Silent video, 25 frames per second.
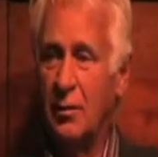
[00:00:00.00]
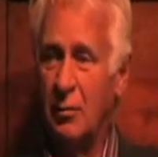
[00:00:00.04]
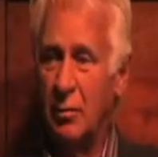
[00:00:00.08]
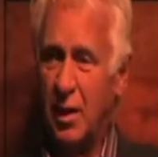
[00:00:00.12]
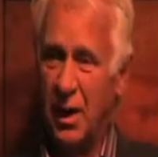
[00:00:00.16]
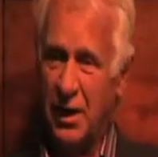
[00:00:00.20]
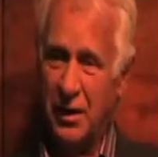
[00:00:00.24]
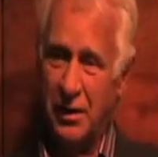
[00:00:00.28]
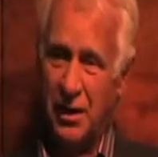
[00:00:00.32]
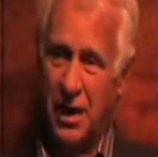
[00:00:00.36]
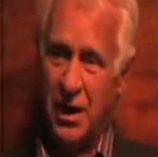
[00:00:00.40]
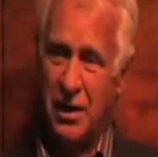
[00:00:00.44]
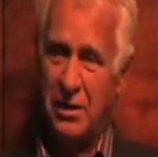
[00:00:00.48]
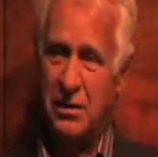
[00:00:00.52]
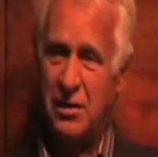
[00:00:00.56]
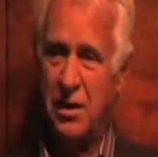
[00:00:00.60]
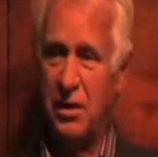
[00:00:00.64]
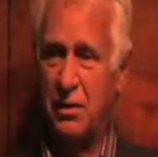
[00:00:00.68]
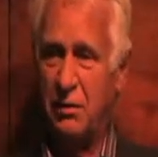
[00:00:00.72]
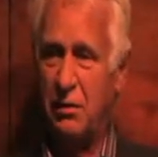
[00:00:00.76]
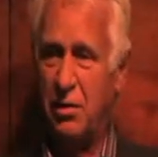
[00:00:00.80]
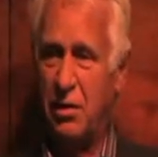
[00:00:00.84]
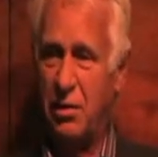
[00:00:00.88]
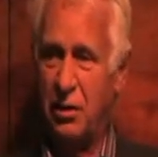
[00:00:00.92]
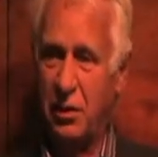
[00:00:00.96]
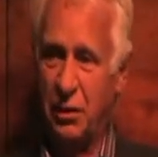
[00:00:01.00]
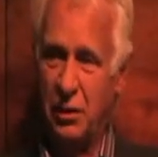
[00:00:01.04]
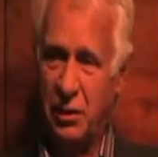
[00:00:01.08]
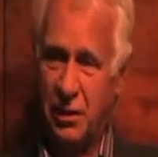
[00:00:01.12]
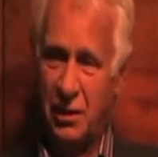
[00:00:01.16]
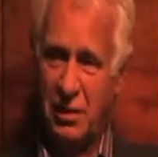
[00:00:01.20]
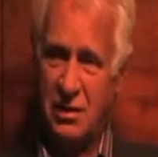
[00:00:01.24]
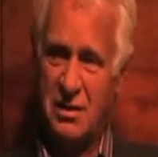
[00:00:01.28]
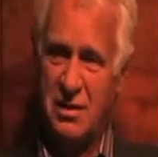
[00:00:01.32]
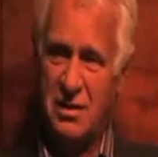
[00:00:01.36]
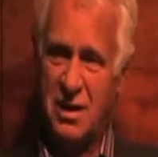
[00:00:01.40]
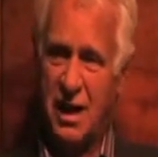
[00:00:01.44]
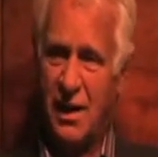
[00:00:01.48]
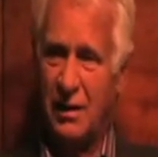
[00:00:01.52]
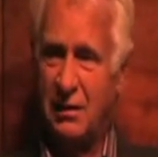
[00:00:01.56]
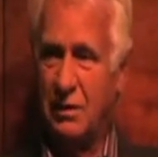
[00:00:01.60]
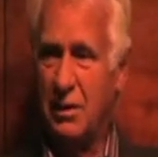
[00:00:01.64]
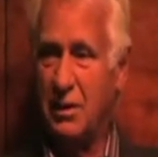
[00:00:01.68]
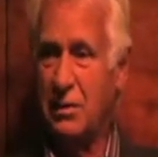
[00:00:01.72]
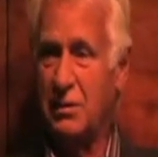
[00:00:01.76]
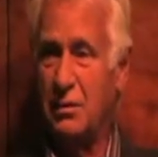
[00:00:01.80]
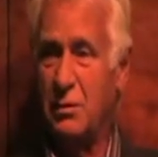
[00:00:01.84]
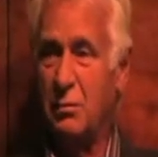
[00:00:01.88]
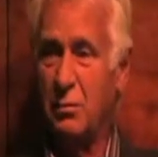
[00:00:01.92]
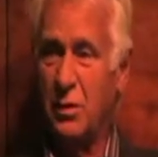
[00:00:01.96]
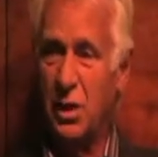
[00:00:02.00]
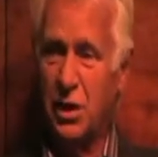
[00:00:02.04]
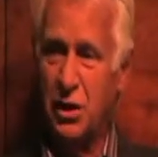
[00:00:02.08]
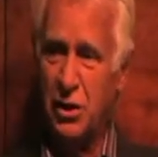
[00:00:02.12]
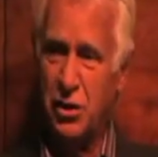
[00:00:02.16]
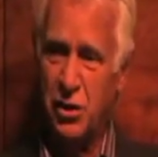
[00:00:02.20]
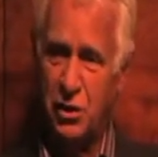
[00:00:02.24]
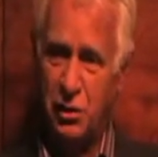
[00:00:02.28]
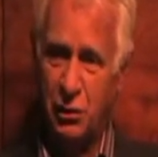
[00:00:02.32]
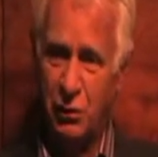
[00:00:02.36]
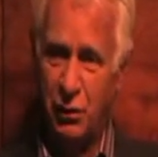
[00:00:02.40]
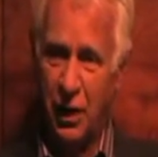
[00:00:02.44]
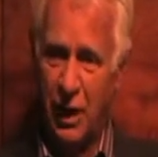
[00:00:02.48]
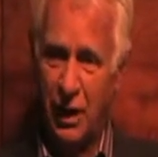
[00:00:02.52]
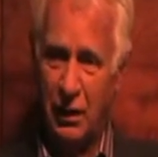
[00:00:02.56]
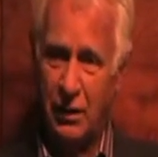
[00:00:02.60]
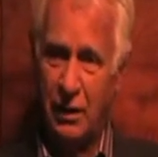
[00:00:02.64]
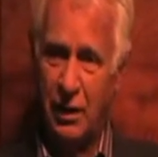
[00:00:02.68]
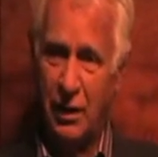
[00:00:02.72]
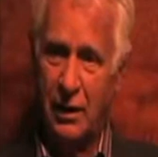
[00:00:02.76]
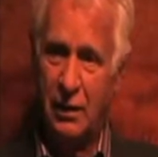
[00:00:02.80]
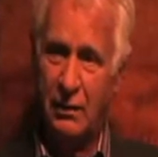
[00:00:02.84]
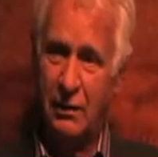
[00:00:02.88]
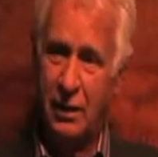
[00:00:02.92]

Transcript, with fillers: By the 1930s, that had diminished greatly.